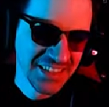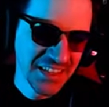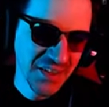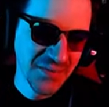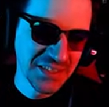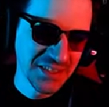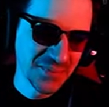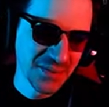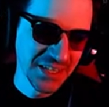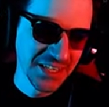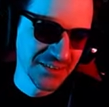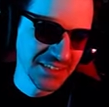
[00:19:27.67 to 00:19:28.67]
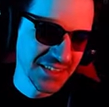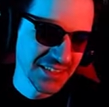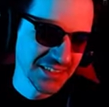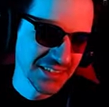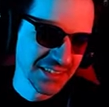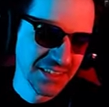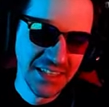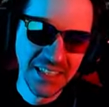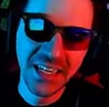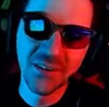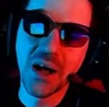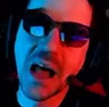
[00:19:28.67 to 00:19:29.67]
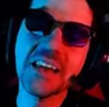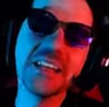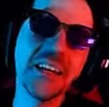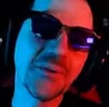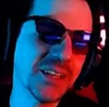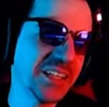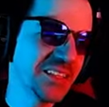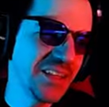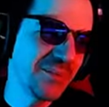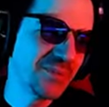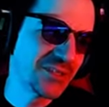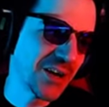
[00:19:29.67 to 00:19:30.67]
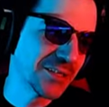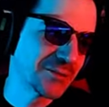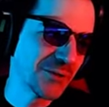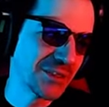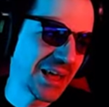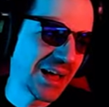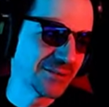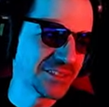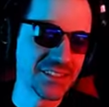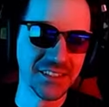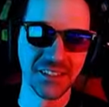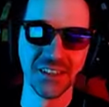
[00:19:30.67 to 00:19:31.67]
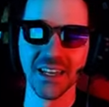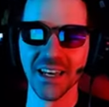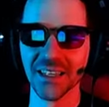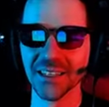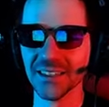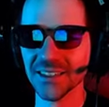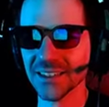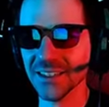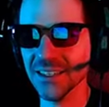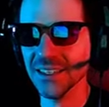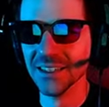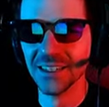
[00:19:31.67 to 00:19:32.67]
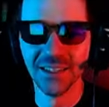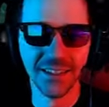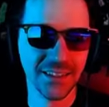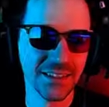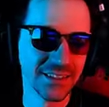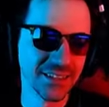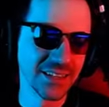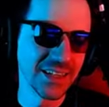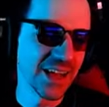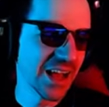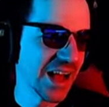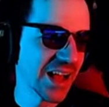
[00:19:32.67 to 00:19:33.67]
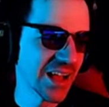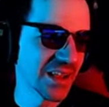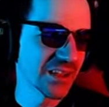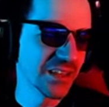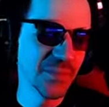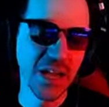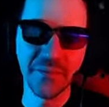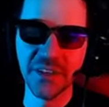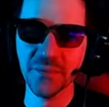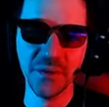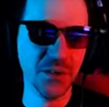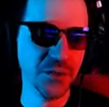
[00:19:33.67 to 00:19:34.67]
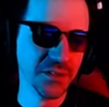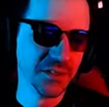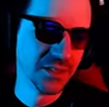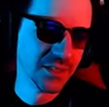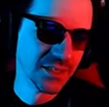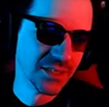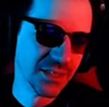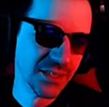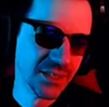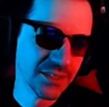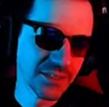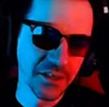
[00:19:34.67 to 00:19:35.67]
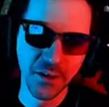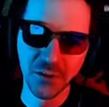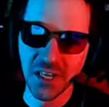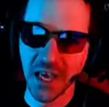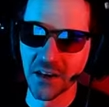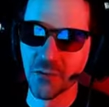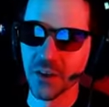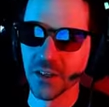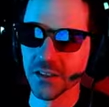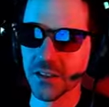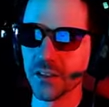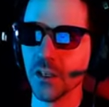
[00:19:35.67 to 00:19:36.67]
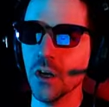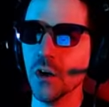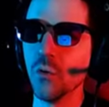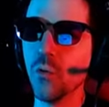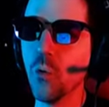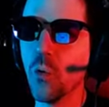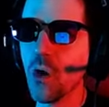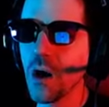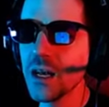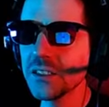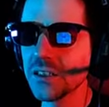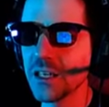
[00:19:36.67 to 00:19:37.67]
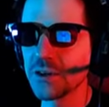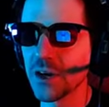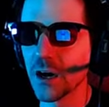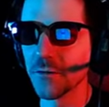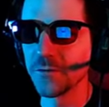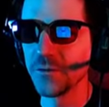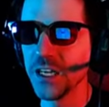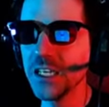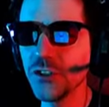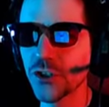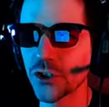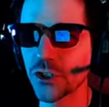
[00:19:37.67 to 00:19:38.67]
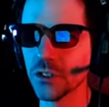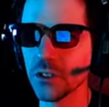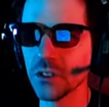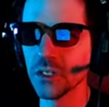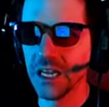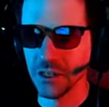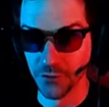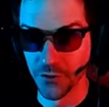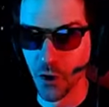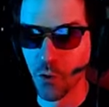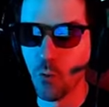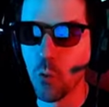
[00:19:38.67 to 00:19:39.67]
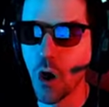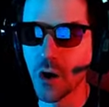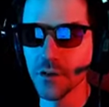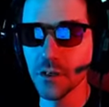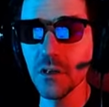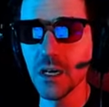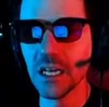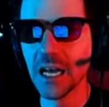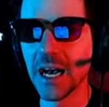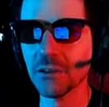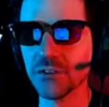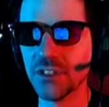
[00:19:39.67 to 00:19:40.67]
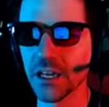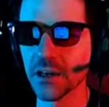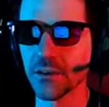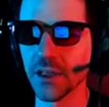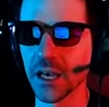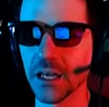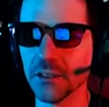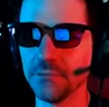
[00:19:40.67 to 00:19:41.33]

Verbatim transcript: Not meant to put anyone down. Well, any Enigma, his name starts with lousy, so like, I, I, I, he might be immune to those kind of words. What? There are fish in the water? How dare they?